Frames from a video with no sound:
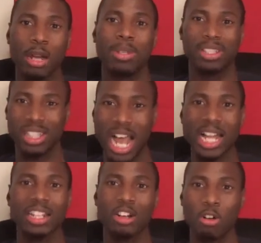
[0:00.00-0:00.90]
to be
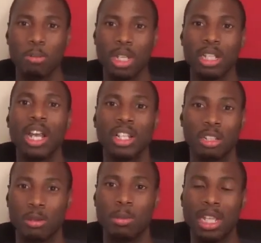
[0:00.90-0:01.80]
silent on me
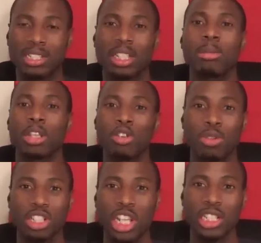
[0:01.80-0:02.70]
to make it seem like you're
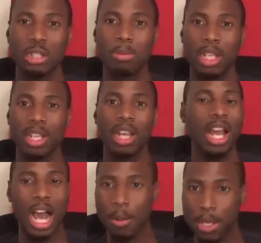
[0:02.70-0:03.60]
rejecting me,
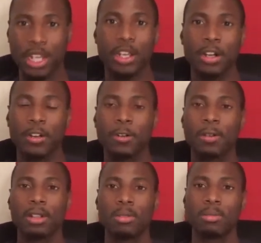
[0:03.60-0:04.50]
I'm here,
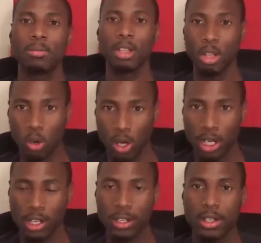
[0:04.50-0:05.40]
Lord.
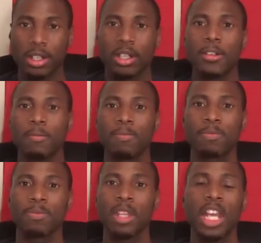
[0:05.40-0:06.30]

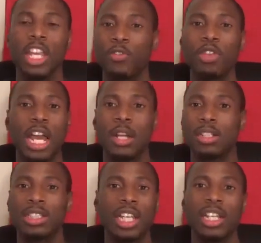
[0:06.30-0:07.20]
If you got to
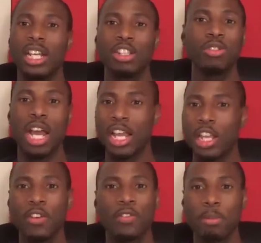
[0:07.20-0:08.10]
say that you're not
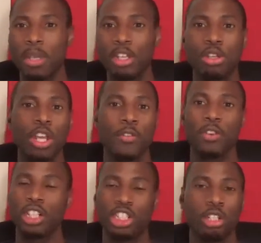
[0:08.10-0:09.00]
here for me, you're here for
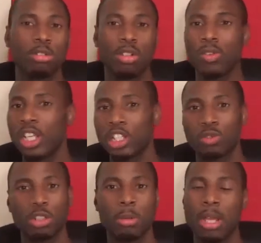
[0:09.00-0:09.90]
the children of
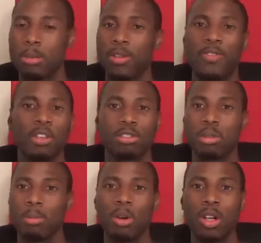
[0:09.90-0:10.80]
Israel to make me feel
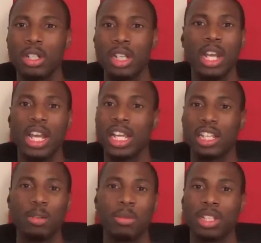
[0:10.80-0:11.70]
subordinate and
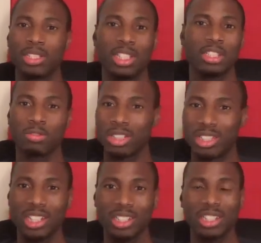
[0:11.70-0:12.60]
give me a sense of
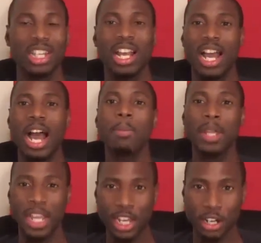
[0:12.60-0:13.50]
resistance, I'm
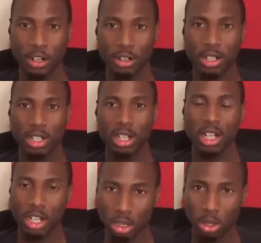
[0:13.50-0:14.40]
here,
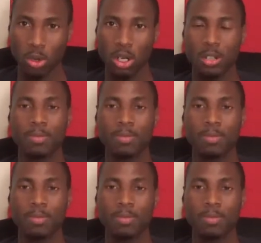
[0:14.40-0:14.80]
Lord.